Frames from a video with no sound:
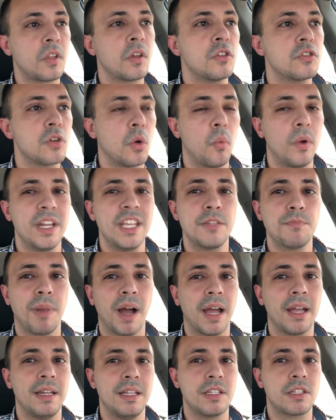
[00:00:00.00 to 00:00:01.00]
So when he's
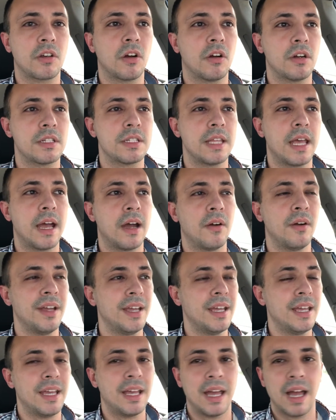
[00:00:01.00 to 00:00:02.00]
buying these cards now,
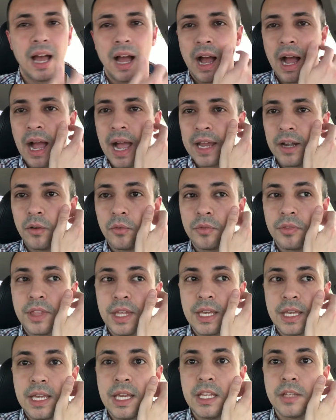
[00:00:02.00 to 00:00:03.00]
I don't
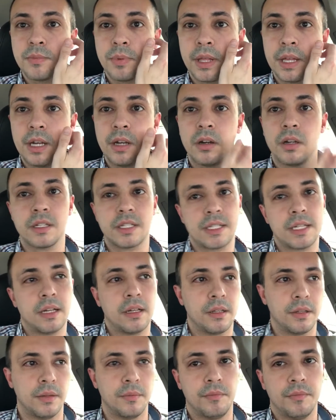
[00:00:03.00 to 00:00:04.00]
think he's planning on
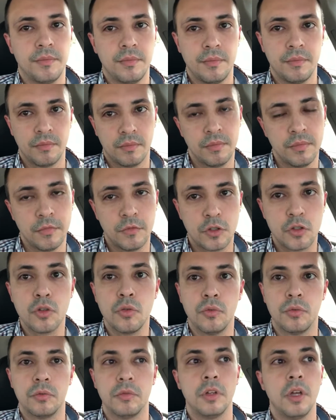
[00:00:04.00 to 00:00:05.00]
selling them
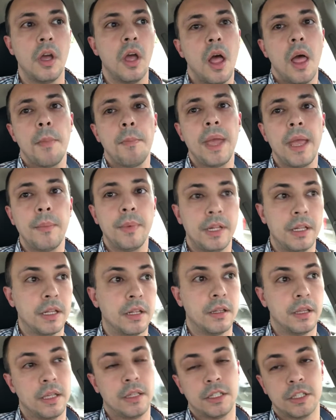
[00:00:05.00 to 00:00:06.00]
soon. Maybe
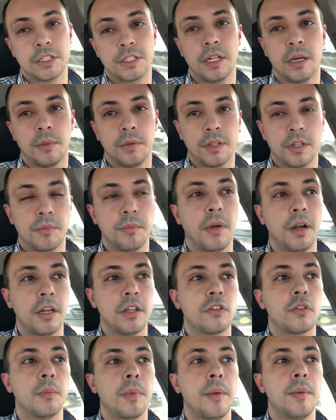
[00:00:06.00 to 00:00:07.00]
he just doubled his money,
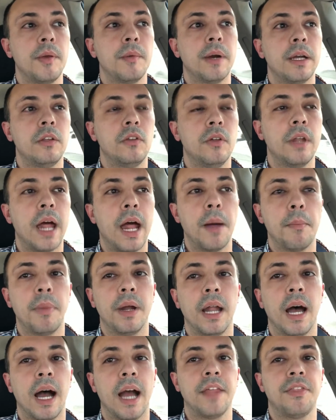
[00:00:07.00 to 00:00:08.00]
so maybe he might do that.
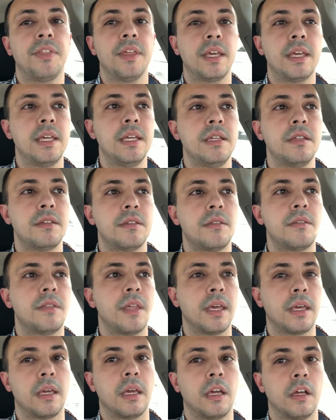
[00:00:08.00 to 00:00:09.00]
But I think he's
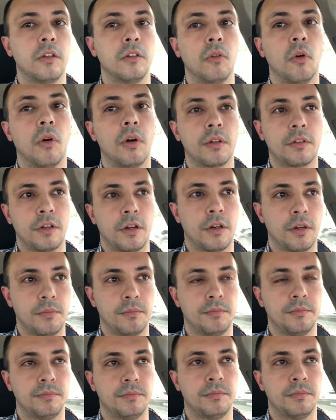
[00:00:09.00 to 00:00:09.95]
thinking long-term.